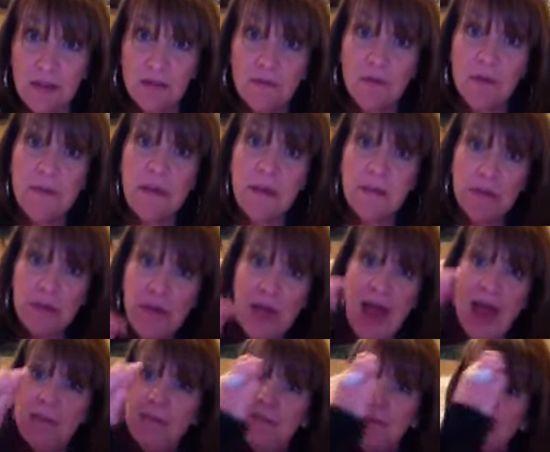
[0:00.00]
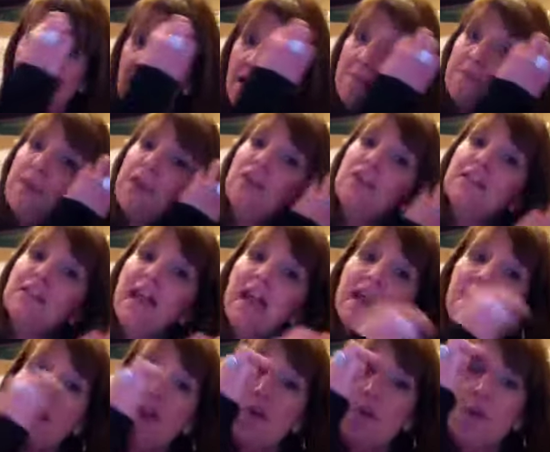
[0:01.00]
Remember that, because
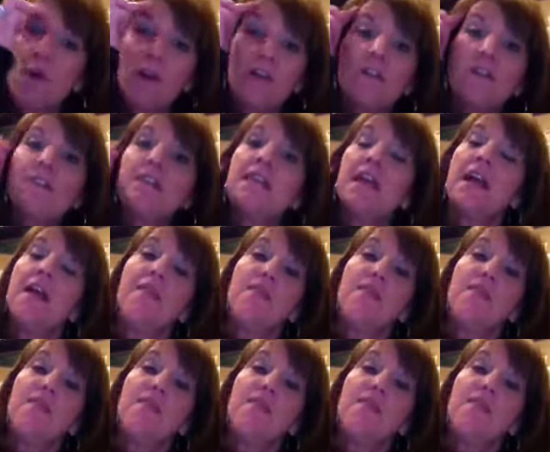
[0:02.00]
any orders